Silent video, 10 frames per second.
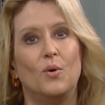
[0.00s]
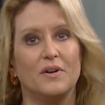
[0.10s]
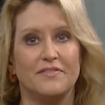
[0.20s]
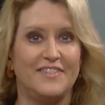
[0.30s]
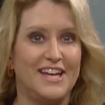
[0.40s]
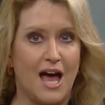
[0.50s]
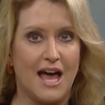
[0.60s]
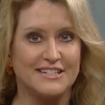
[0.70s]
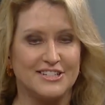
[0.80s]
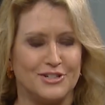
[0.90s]
or
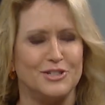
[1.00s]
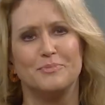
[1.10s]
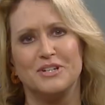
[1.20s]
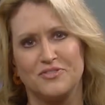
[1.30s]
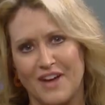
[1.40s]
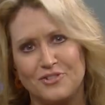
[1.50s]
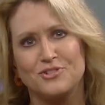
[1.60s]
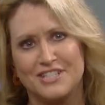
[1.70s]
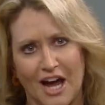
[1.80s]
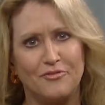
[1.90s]
fiat. You can do a bunch of
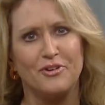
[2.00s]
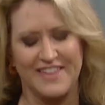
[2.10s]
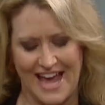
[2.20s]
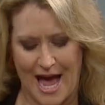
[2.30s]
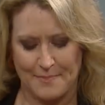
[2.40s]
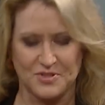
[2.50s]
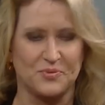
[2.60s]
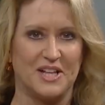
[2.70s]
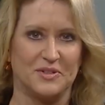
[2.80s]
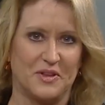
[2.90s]
other stuff with the app
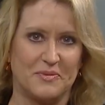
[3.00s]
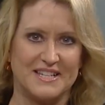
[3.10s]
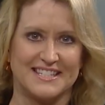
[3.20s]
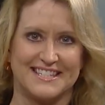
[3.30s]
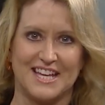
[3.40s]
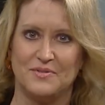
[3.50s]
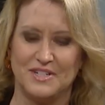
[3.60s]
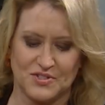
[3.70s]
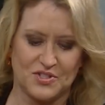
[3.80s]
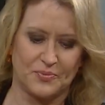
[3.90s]
as well. And with me is the
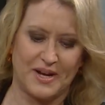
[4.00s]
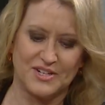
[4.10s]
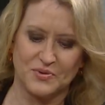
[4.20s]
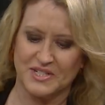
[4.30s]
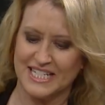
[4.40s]
CEO, Nils Tharandt,